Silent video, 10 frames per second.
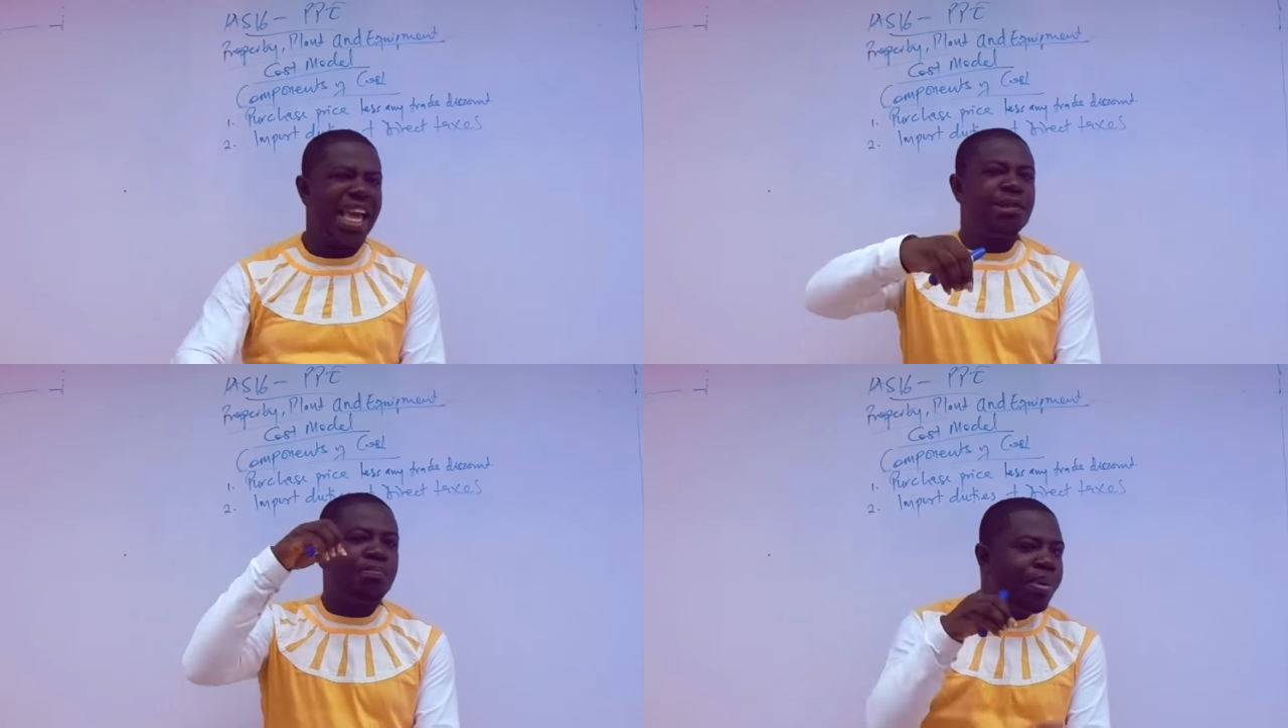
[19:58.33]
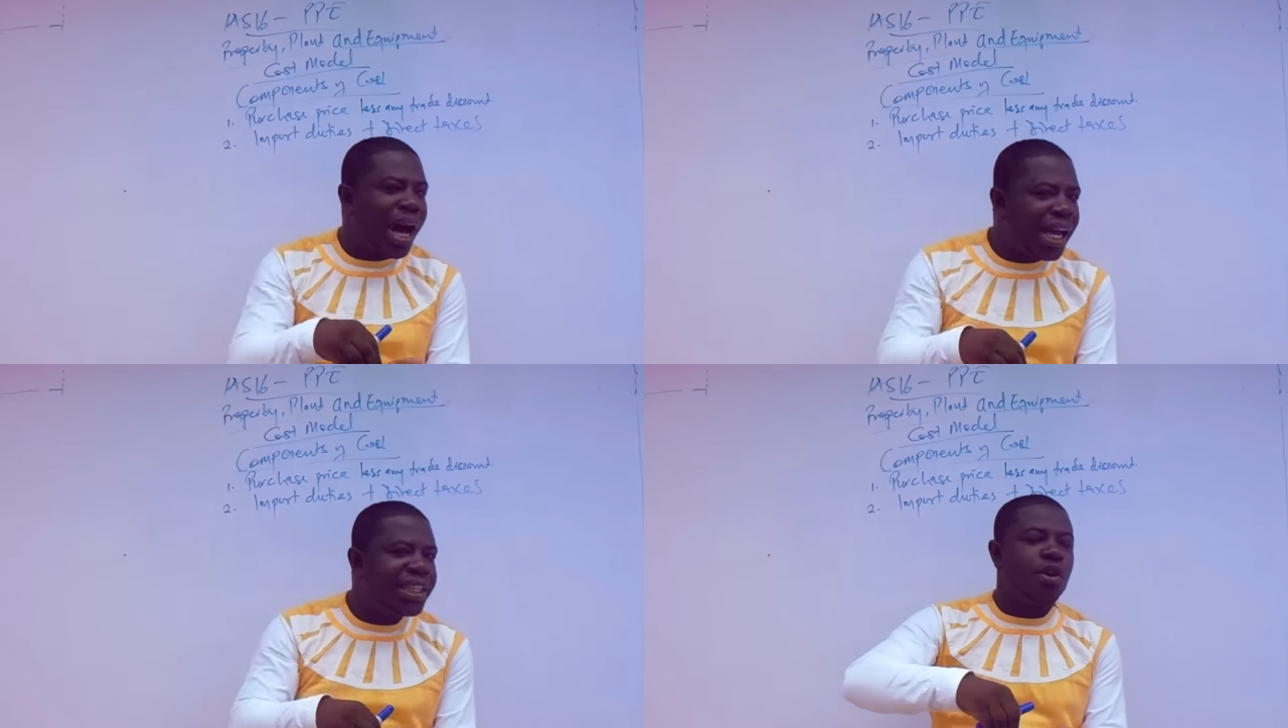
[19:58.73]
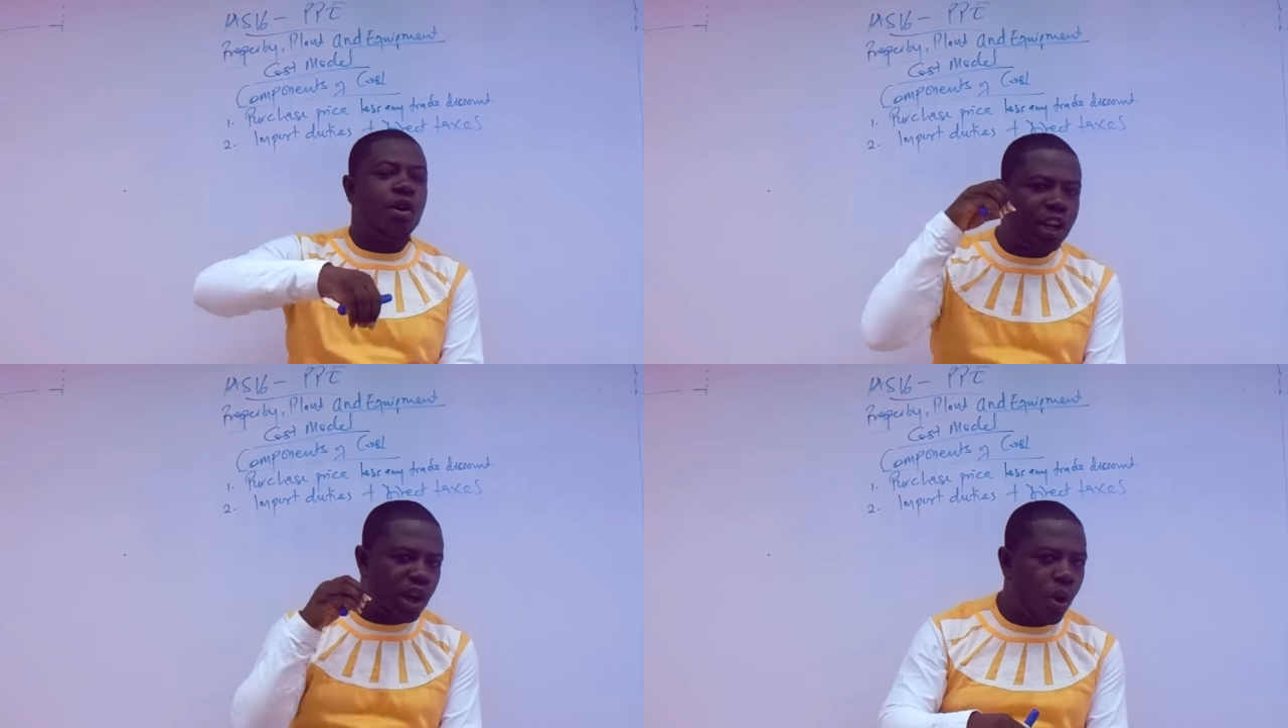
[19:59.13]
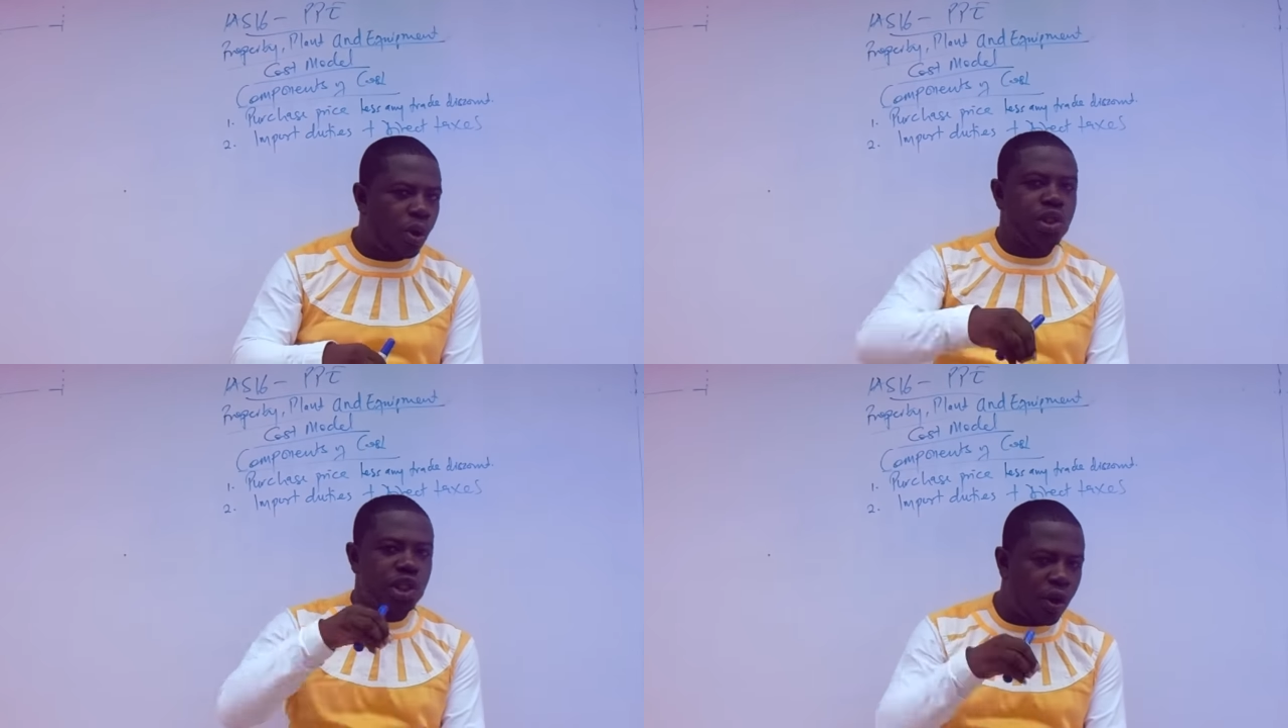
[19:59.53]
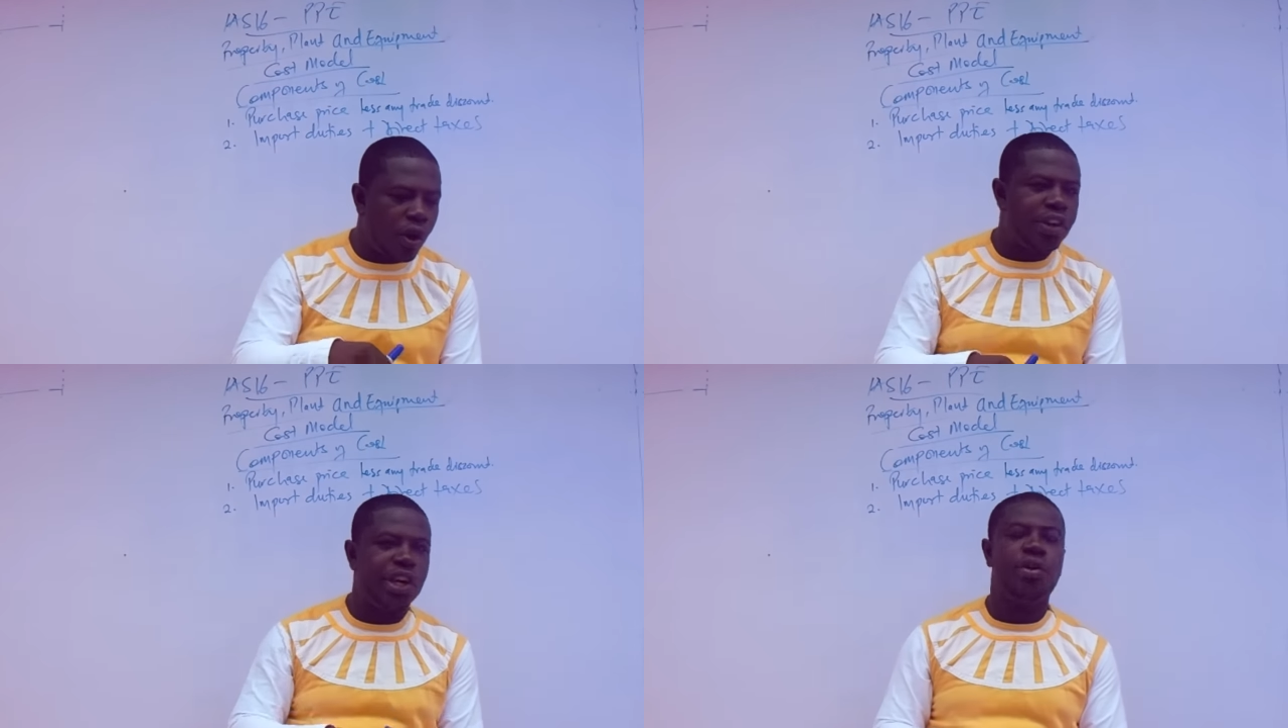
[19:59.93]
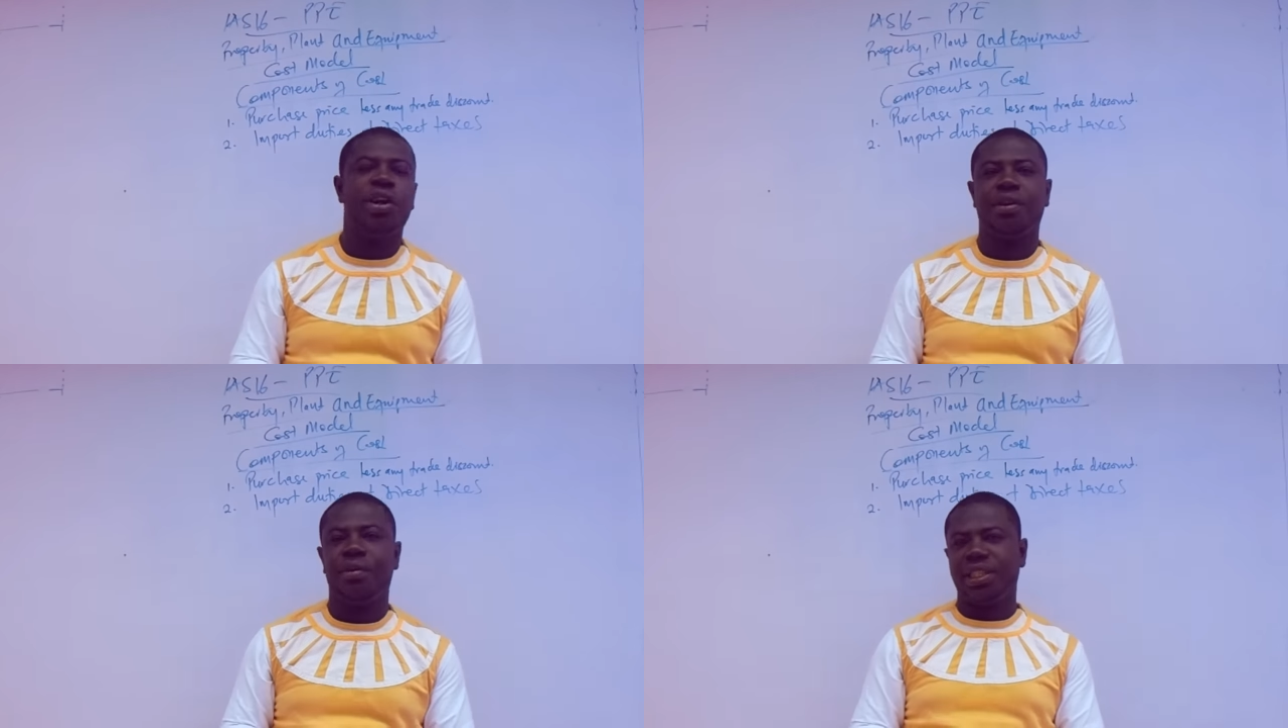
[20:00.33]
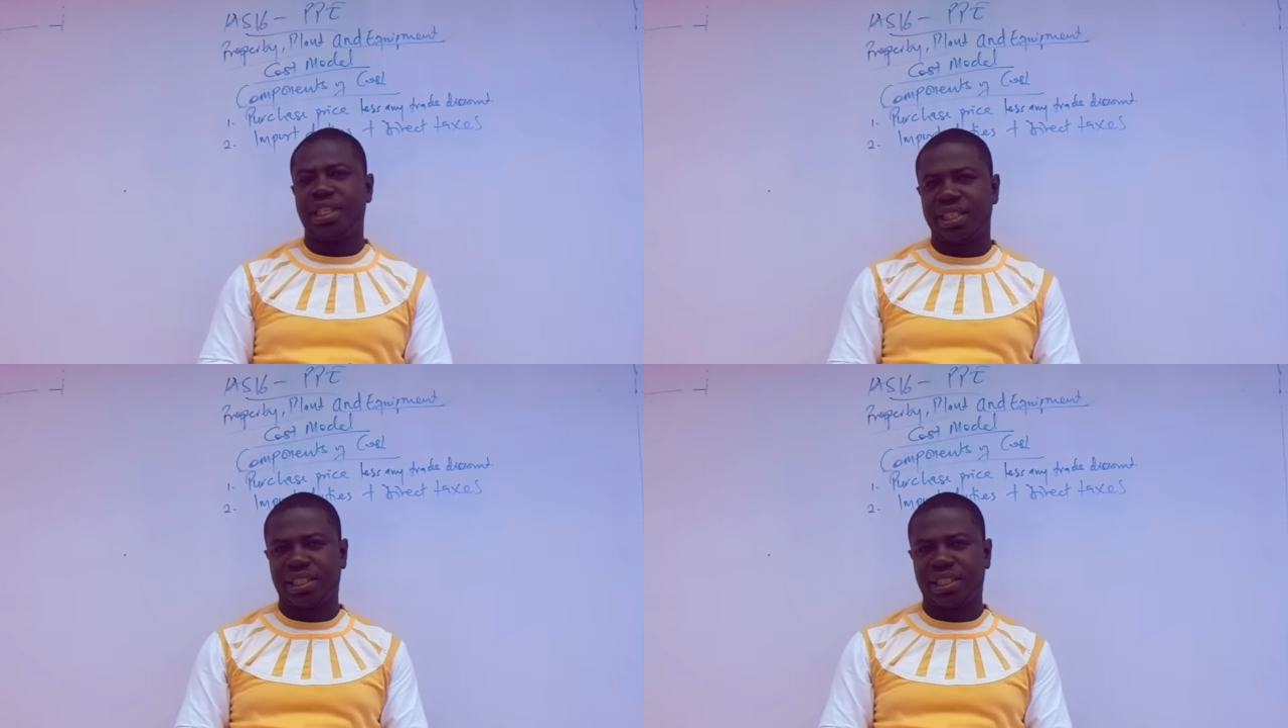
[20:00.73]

is part of the cost of the non-current